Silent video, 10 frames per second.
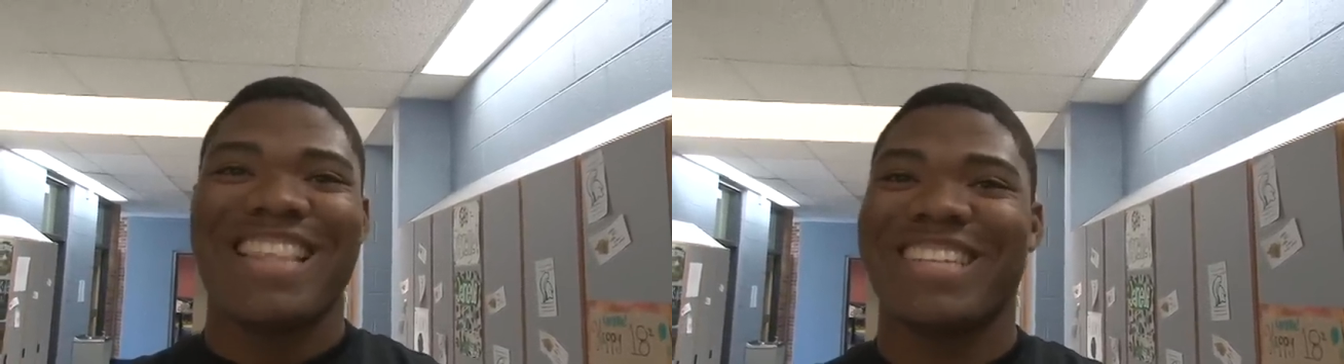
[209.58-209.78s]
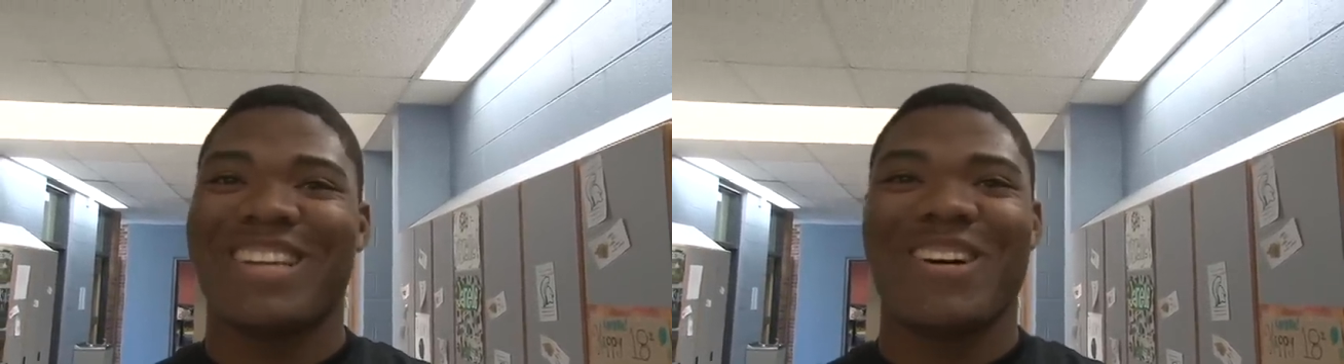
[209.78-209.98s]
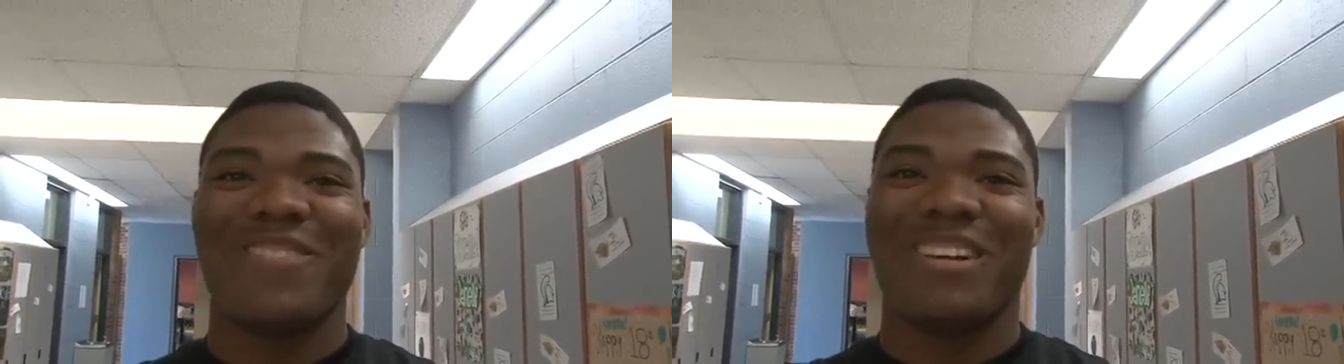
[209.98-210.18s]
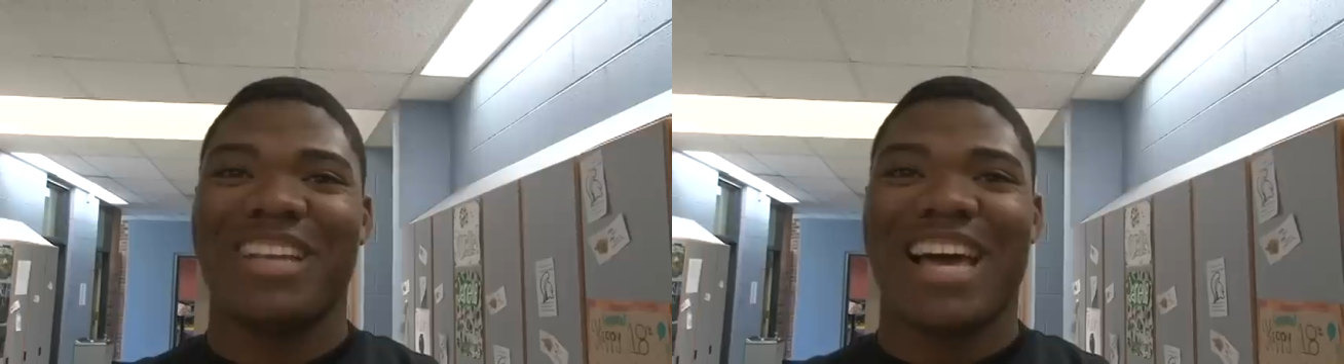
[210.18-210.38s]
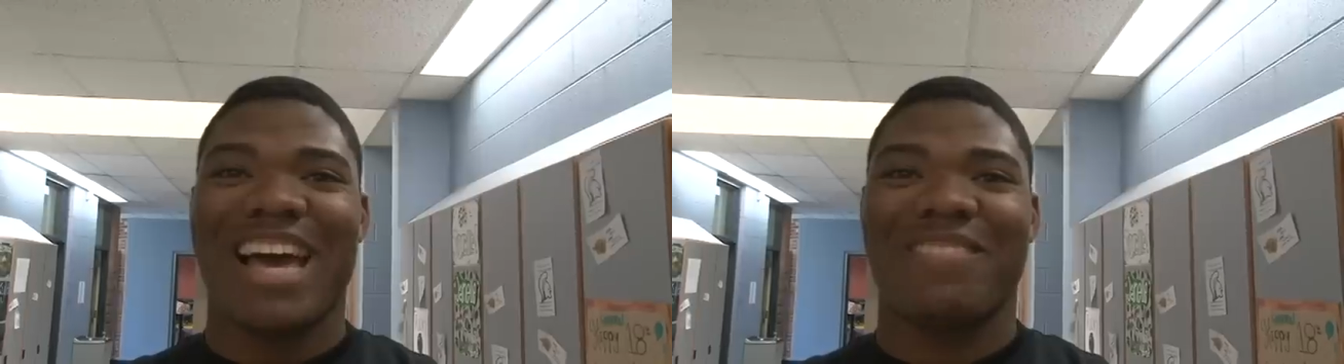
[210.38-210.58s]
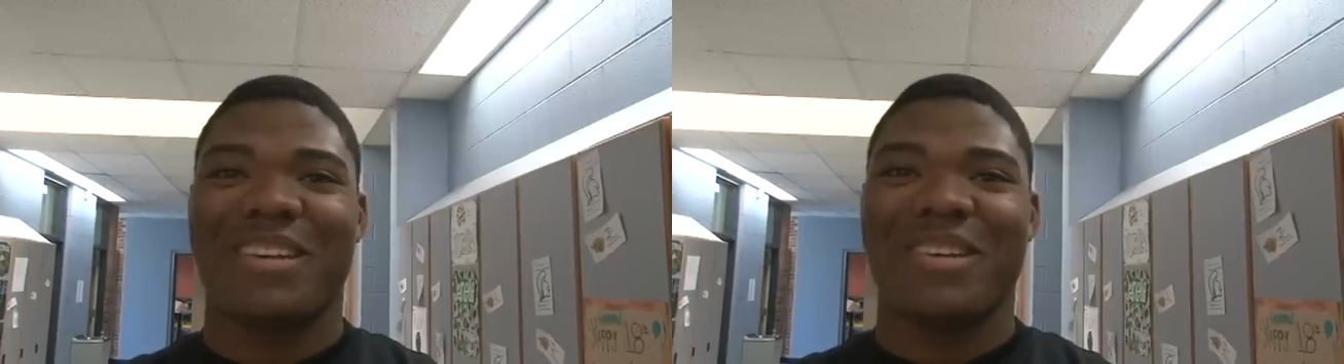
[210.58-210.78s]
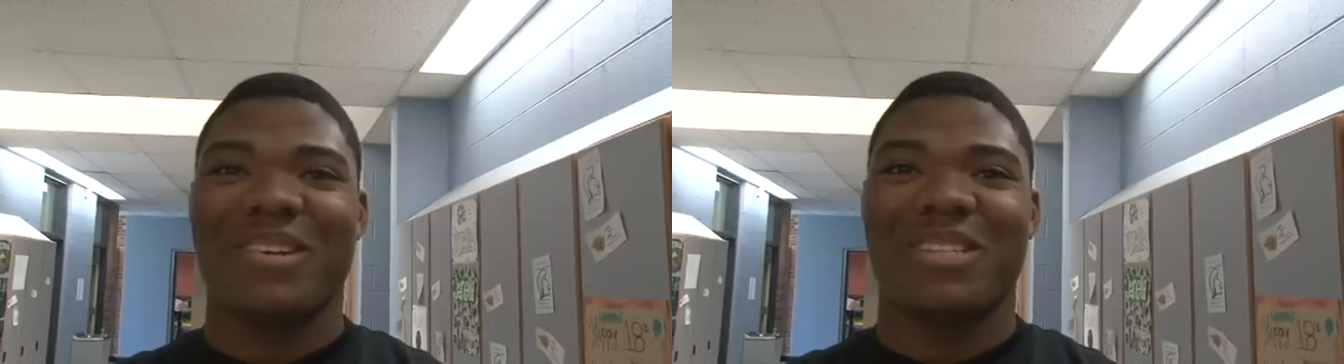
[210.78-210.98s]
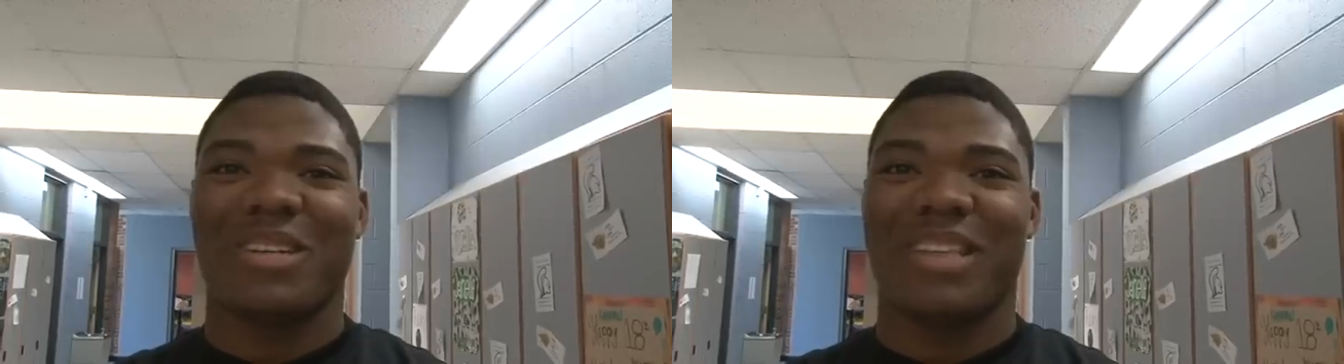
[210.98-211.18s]
that's all really I have to
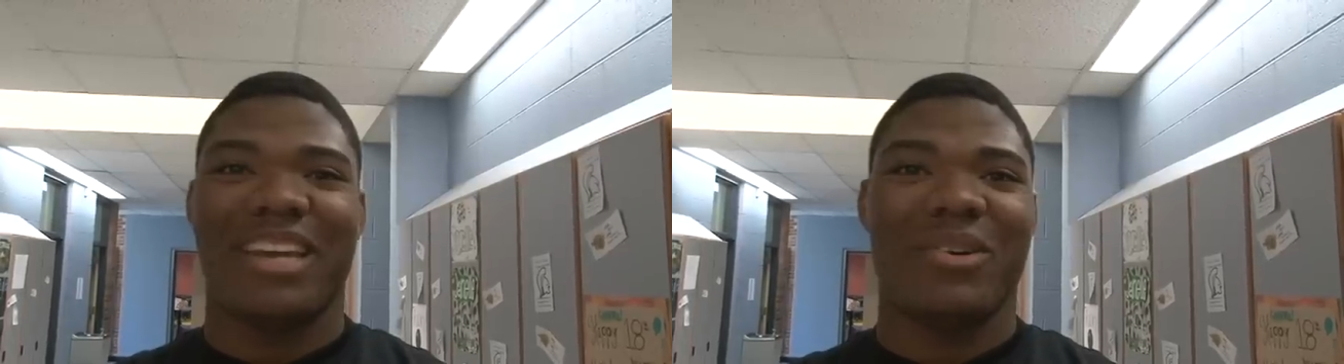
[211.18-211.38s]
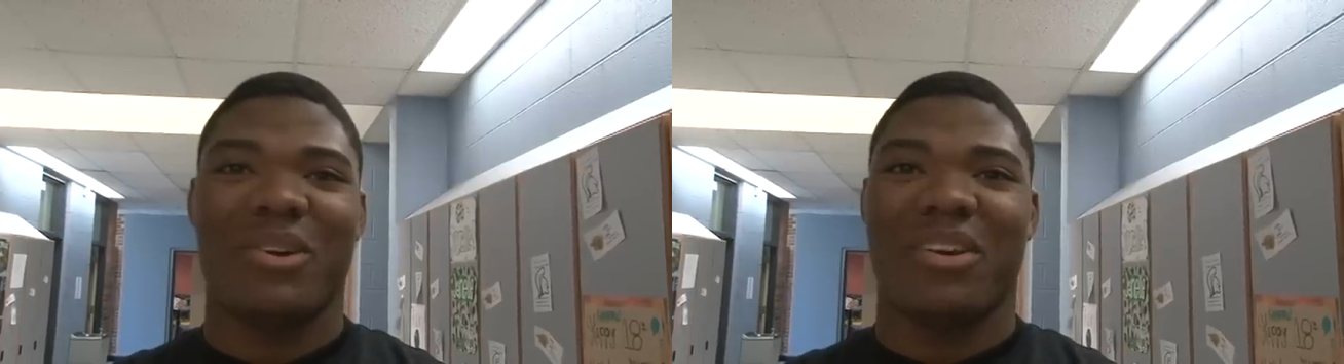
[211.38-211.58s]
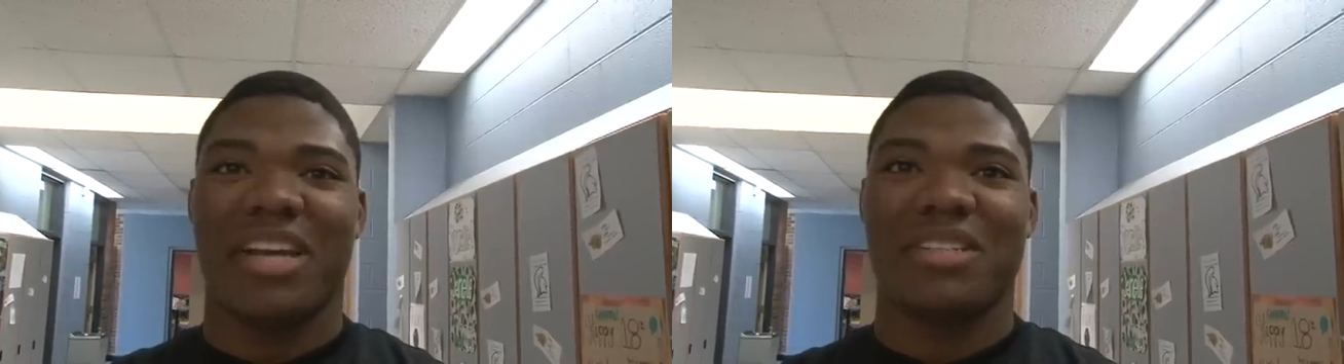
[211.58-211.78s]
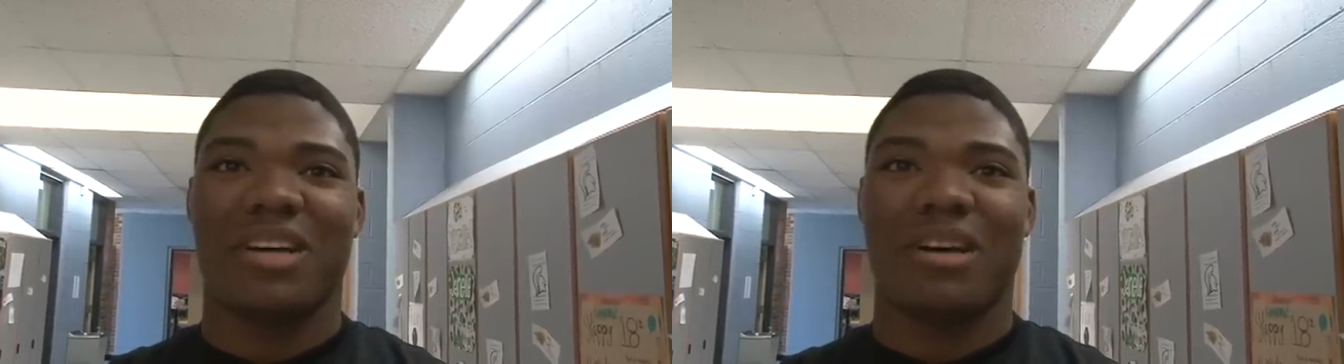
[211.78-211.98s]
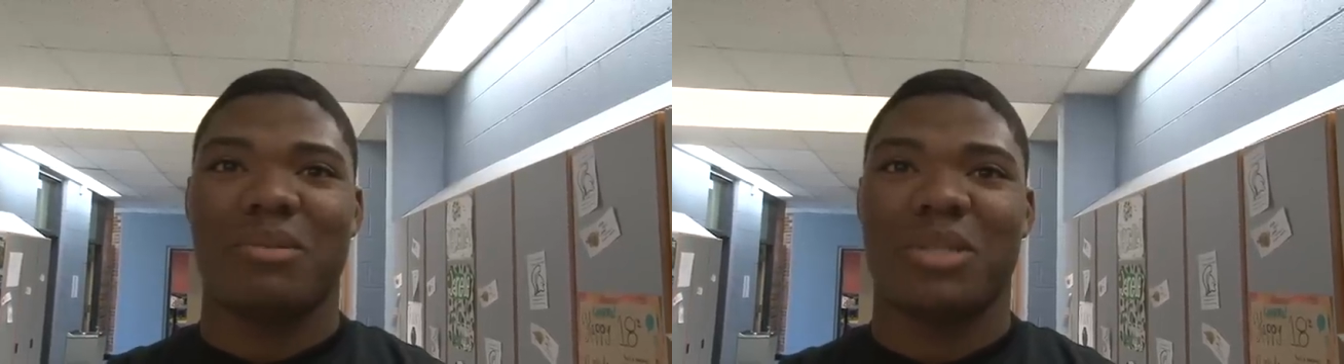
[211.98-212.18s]
do. So they do a great job.